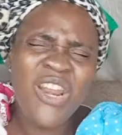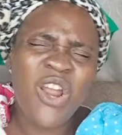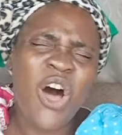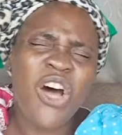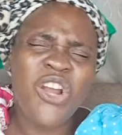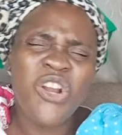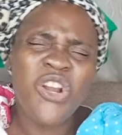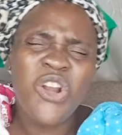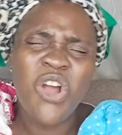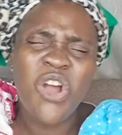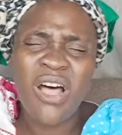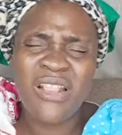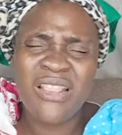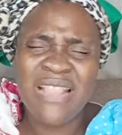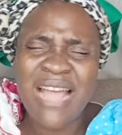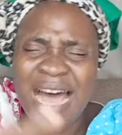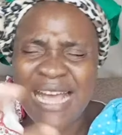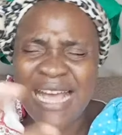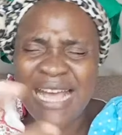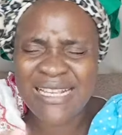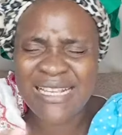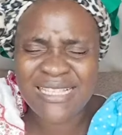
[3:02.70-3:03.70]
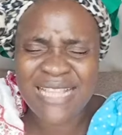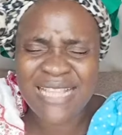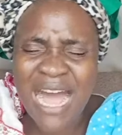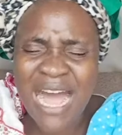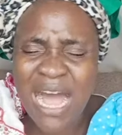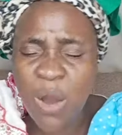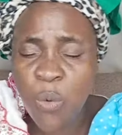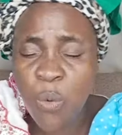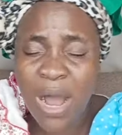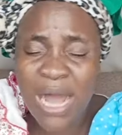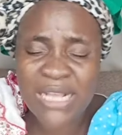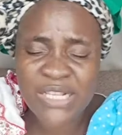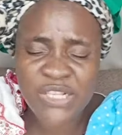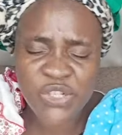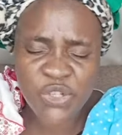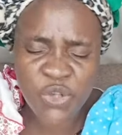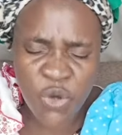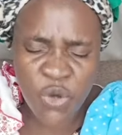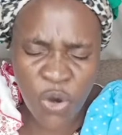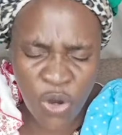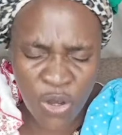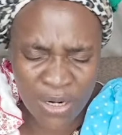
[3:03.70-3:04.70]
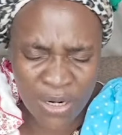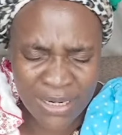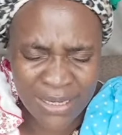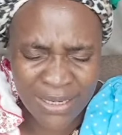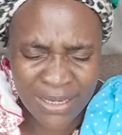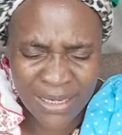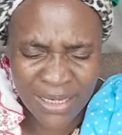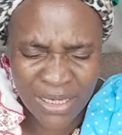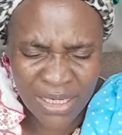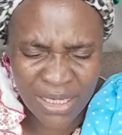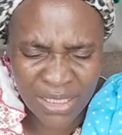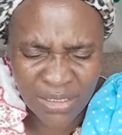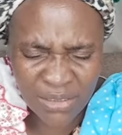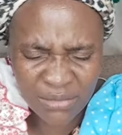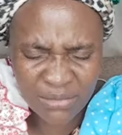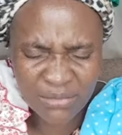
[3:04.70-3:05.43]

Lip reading: on others thou art calling,